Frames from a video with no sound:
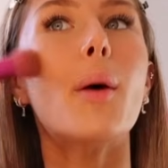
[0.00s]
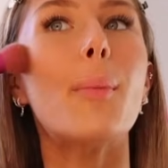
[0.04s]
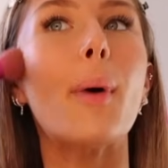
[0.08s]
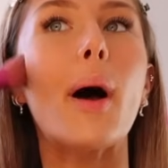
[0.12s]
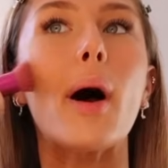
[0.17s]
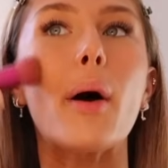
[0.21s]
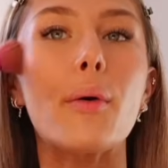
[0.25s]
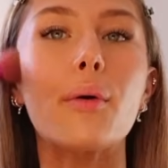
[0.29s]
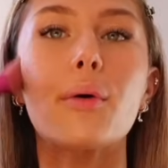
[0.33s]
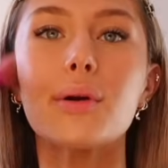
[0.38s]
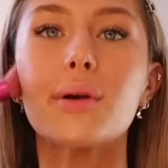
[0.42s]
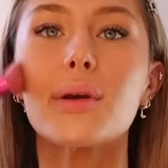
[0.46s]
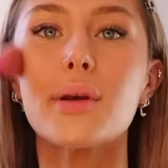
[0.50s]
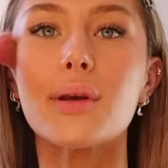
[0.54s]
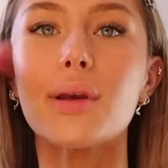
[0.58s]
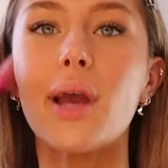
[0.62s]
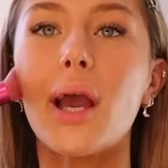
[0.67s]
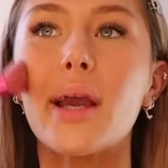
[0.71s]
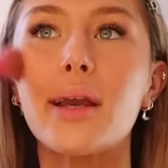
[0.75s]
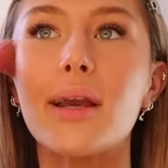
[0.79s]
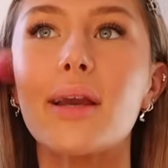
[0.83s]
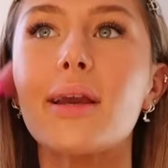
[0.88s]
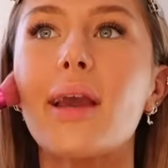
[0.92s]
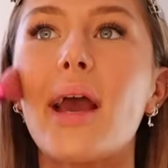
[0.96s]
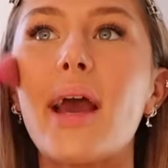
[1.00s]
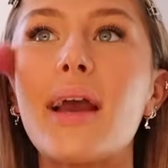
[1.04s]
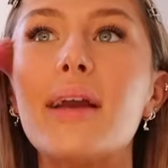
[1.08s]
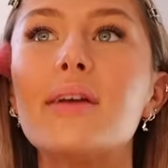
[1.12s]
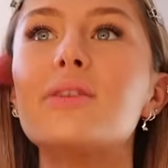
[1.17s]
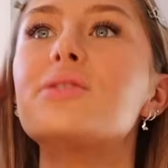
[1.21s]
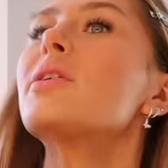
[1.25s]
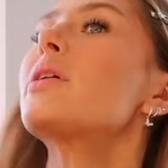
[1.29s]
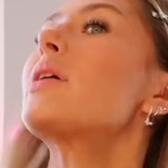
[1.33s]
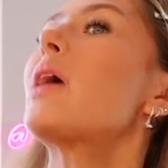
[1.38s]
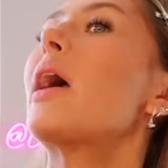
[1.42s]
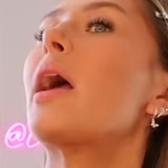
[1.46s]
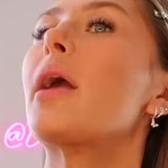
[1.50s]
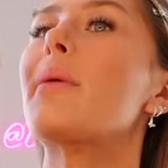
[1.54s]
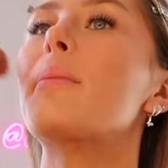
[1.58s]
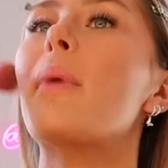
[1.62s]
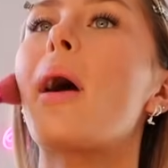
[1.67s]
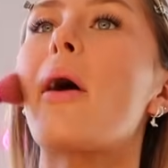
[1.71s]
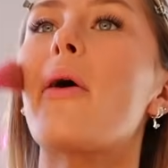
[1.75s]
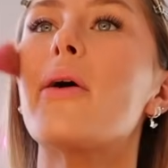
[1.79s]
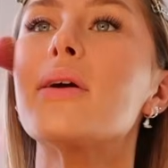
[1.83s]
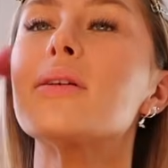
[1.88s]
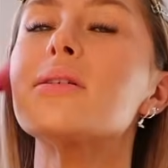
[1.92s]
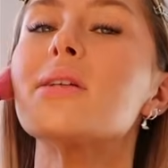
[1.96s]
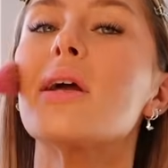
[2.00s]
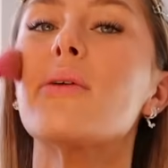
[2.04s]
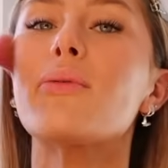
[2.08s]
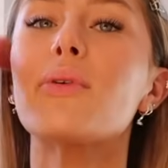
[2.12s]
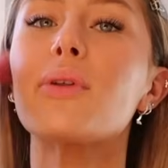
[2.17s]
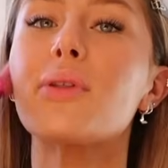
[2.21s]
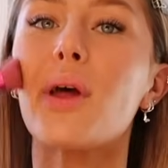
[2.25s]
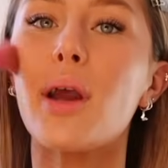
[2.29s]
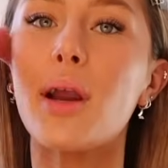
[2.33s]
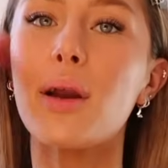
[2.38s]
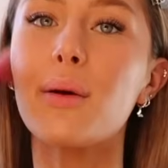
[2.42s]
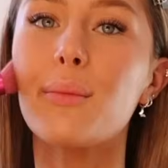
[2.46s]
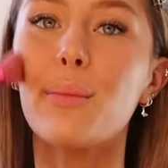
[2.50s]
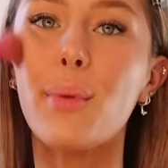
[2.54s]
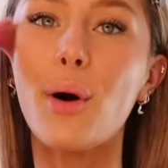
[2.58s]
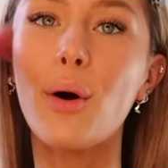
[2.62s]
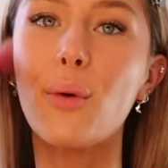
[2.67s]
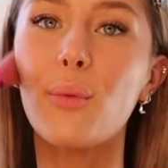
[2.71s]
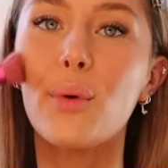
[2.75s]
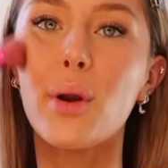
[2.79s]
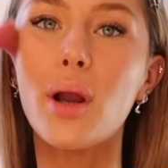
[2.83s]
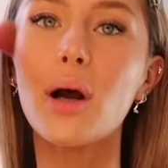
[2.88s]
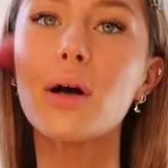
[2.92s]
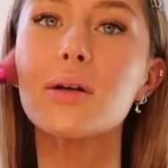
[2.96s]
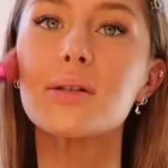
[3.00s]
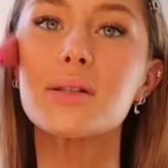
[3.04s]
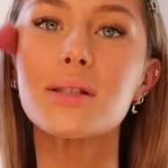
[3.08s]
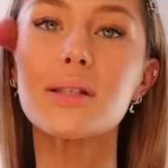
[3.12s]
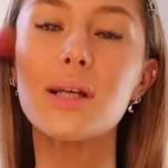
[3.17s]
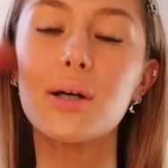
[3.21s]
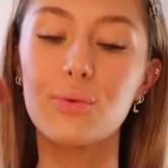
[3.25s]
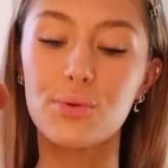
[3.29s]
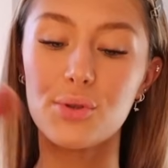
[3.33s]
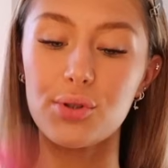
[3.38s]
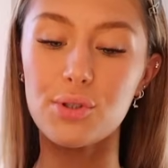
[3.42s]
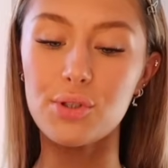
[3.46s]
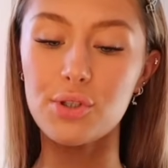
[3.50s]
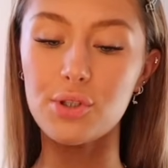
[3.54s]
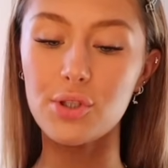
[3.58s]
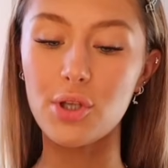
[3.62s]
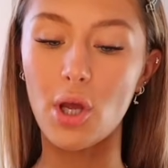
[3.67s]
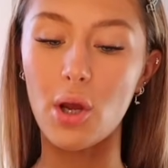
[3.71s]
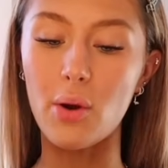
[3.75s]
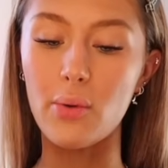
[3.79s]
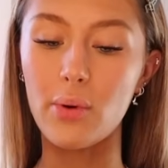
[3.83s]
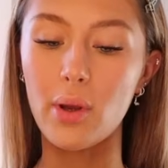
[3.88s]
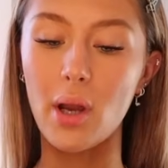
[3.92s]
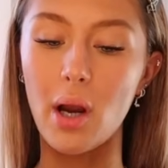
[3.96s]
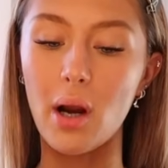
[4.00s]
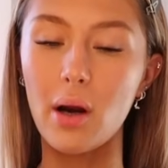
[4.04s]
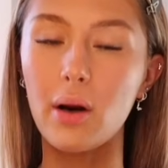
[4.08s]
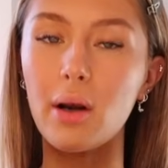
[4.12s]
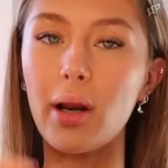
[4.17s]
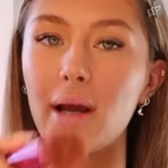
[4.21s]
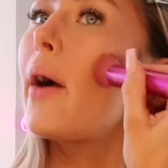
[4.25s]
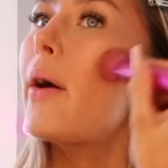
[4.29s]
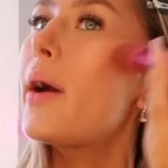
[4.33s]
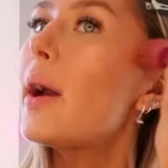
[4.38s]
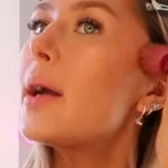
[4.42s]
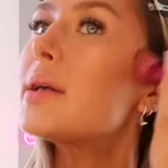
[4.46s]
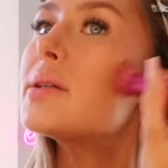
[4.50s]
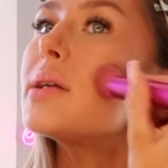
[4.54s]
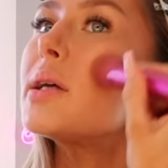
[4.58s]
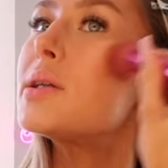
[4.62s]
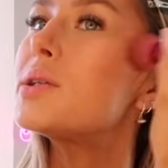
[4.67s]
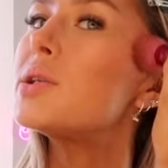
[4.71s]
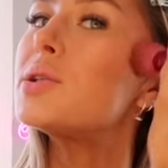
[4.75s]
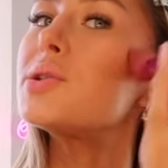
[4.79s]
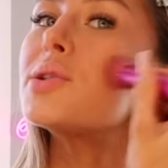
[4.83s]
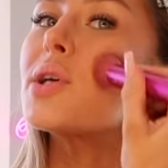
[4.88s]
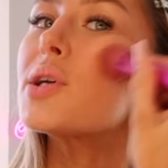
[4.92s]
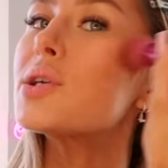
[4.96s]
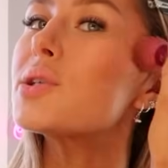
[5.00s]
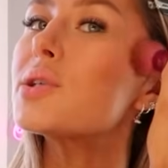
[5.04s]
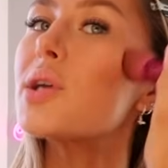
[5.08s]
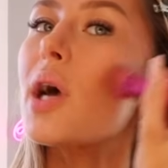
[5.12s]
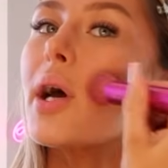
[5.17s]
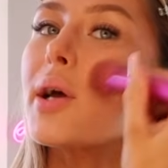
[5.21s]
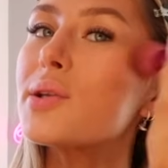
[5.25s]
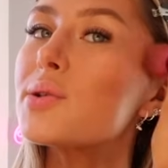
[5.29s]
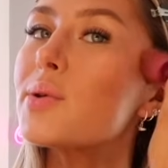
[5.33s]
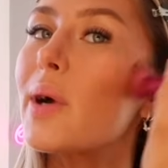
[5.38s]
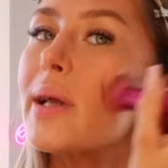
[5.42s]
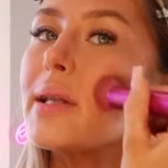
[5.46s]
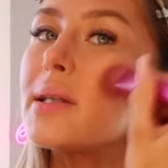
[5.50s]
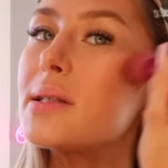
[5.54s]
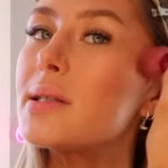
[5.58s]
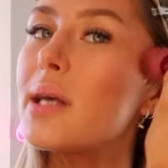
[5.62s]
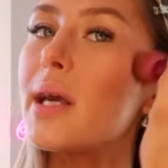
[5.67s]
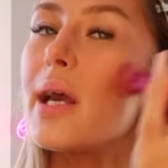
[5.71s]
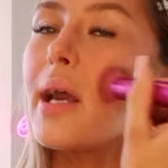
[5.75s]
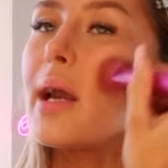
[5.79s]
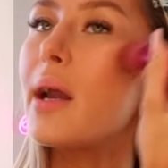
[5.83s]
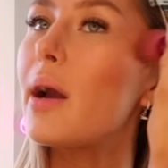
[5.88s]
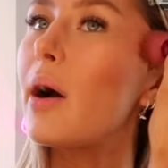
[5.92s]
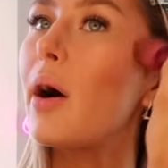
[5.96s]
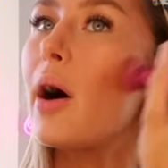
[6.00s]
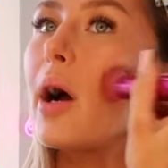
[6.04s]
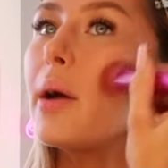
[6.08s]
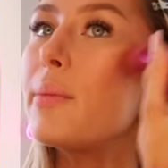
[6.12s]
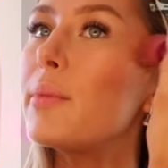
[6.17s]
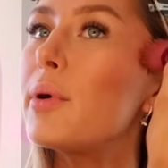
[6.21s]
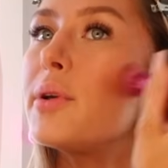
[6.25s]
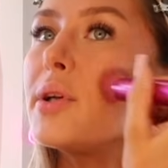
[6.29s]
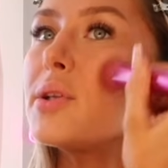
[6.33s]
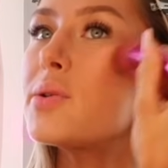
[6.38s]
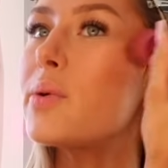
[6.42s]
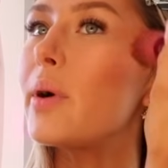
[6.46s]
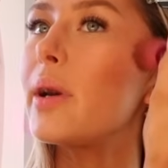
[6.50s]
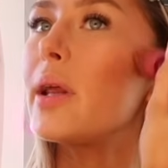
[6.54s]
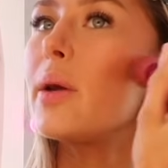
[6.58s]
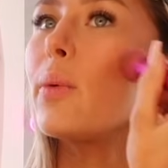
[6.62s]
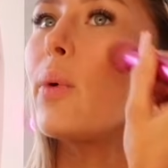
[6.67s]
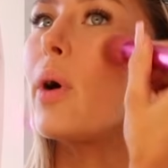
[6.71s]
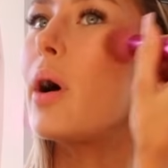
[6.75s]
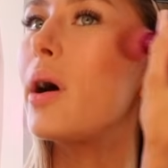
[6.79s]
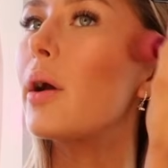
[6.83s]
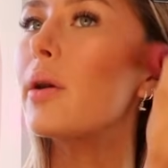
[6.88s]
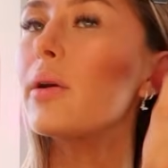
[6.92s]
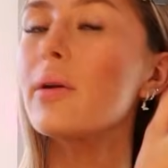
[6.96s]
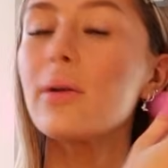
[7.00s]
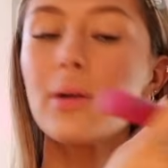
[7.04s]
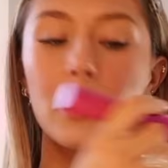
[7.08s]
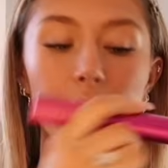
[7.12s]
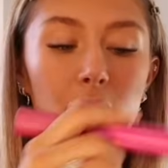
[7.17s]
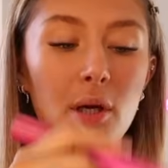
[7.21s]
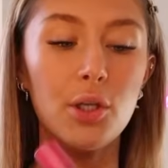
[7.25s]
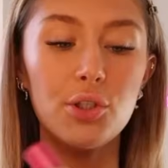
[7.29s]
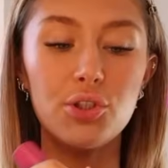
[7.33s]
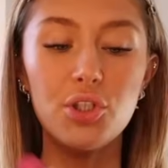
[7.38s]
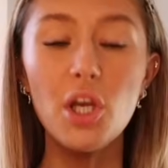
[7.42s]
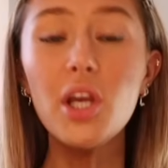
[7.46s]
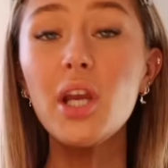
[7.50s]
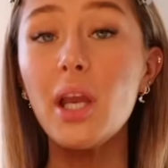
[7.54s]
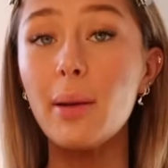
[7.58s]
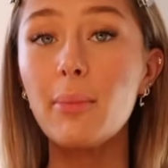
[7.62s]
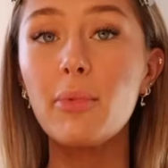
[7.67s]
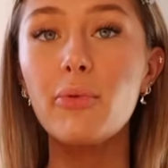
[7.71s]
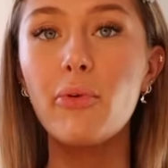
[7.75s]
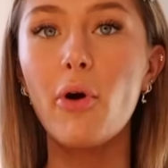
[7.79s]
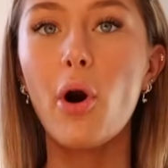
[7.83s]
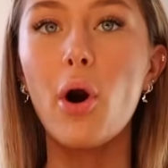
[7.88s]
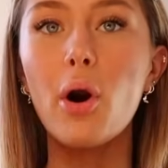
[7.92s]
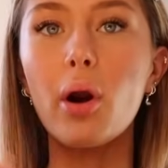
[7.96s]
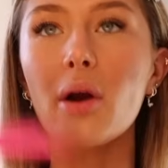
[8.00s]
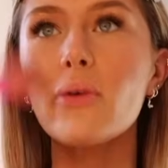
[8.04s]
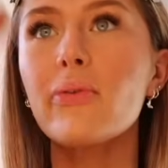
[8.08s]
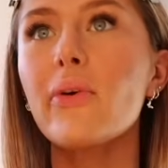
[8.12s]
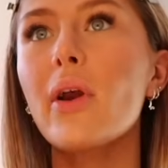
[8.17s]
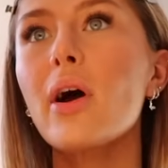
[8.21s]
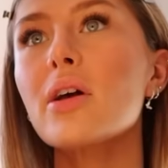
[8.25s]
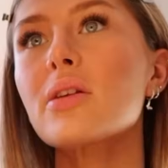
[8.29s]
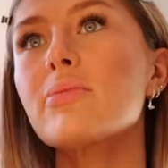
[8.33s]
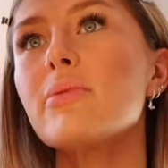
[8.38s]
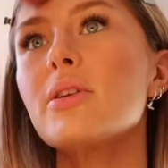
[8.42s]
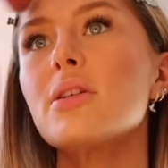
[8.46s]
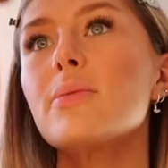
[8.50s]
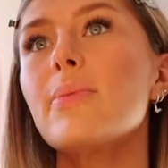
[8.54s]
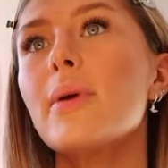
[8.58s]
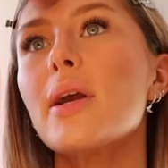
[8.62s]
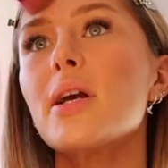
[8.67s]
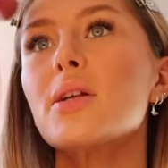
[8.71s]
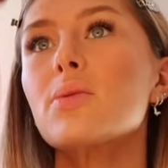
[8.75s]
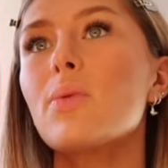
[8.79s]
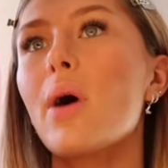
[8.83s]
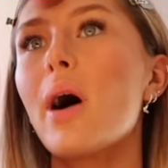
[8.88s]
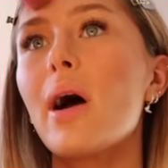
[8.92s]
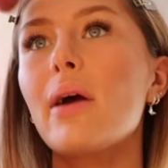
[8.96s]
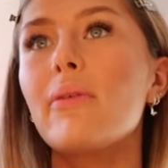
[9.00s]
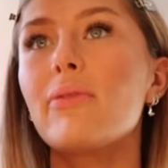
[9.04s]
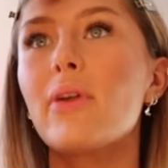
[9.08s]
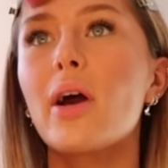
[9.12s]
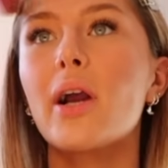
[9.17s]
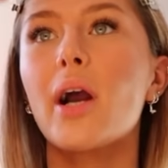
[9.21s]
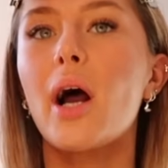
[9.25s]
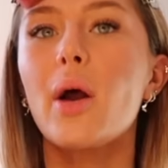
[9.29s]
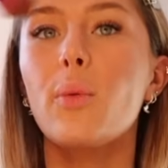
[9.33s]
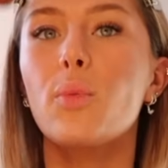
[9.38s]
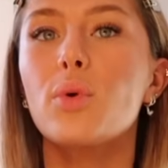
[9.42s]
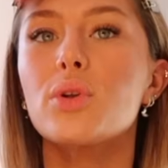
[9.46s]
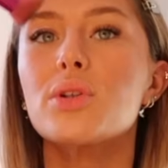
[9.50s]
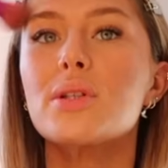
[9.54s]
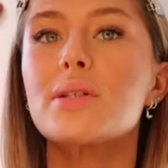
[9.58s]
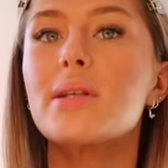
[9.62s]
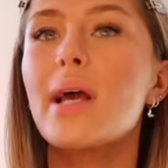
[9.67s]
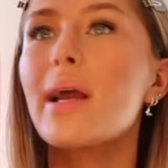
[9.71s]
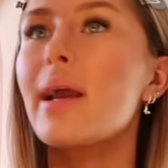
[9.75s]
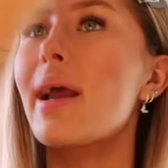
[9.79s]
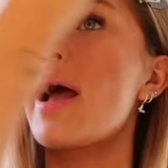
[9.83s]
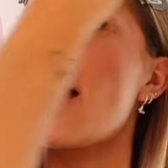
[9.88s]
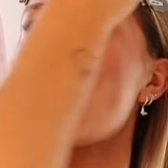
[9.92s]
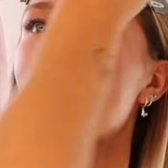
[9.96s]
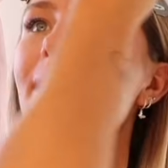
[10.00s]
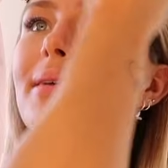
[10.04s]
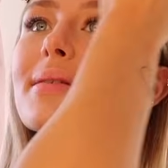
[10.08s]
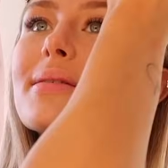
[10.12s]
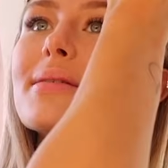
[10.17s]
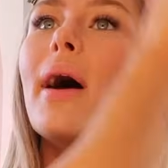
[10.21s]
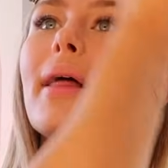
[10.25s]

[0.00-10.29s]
about getting engaged and getting married and everything, but we are still so young. Like, Harry has literally just turned 20. I'm only 21. Don't get me wrong, if he asked me to be his wife, like, I would say yes.